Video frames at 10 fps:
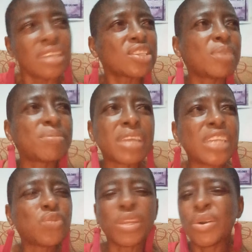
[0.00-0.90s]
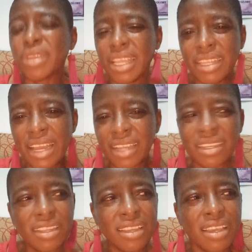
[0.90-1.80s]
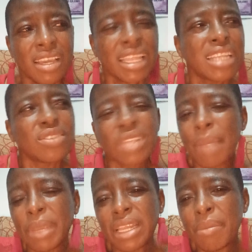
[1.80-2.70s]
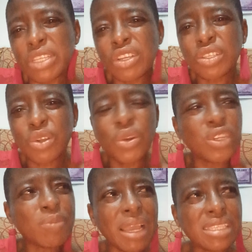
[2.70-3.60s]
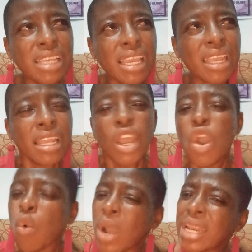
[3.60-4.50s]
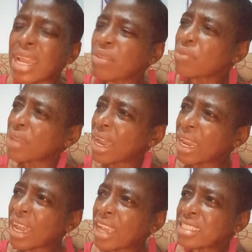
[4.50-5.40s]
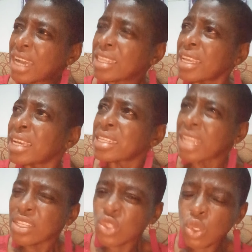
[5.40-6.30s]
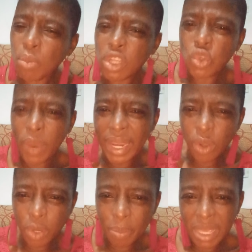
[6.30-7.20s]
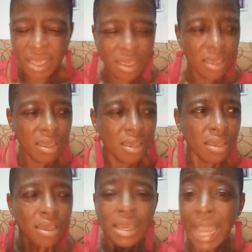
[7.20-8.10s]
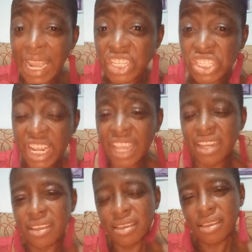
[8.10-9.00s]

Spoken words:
Sometimes we don't need that. Let me just close by saying, when I realized that there's too much weighing on me, I shared.